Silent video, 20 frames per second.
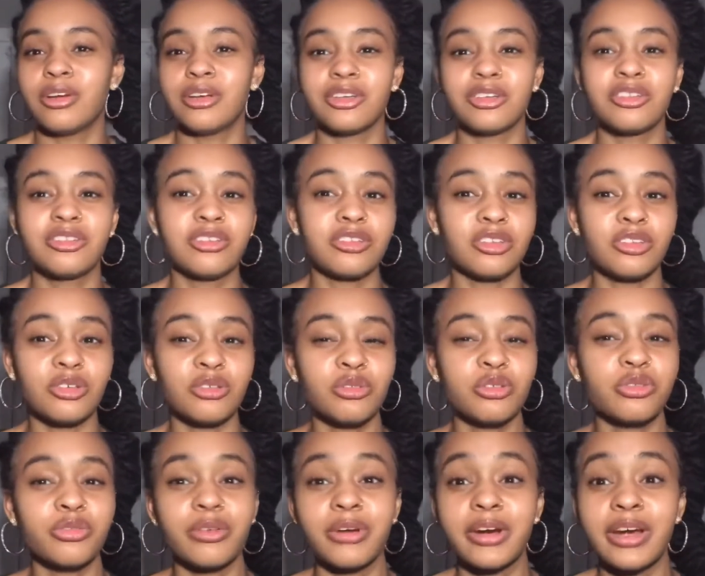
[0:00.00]
an
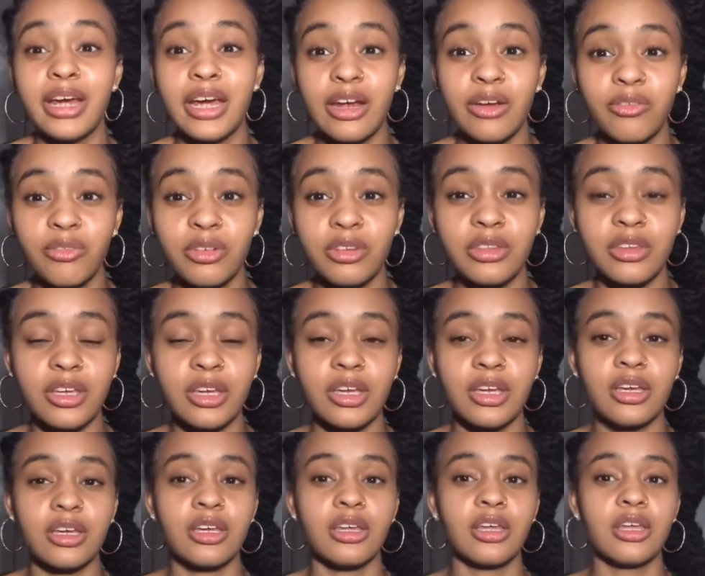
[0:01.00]
excuse for everything.